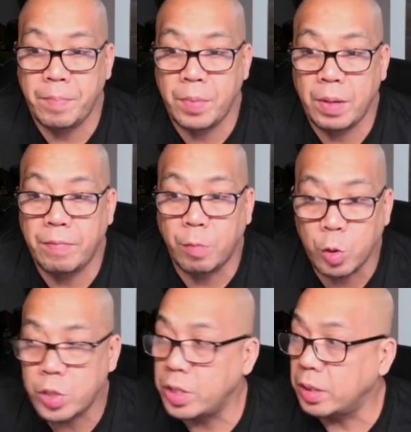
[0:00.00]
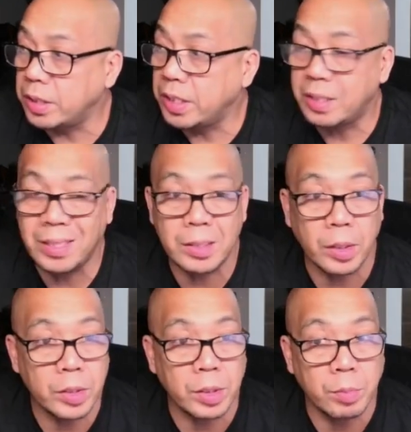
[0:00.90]
Fortunately, these
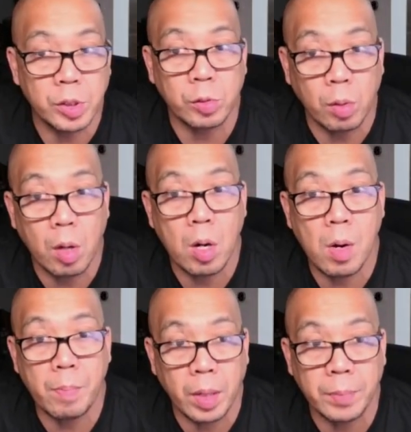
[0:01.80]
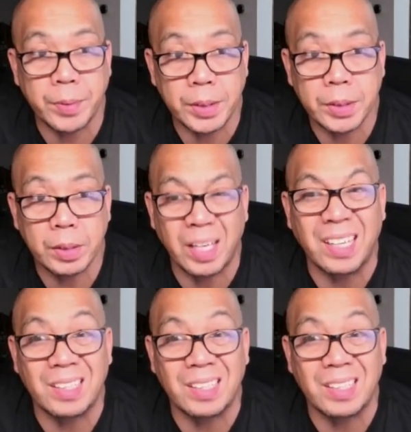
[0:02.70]
are some strong puppies, like